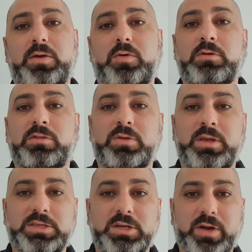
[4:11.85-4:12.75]
or through the
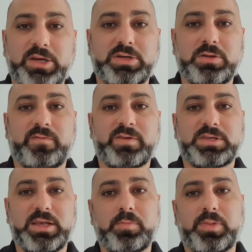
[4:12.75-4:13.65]
integration of a
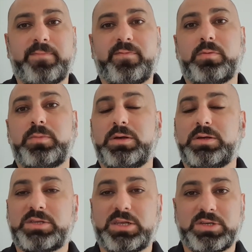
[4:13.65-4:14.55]
SIEM platform
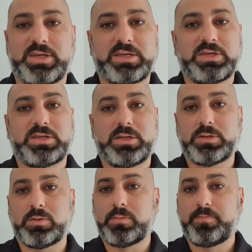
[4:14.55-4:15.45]
such as Azure Sentinel.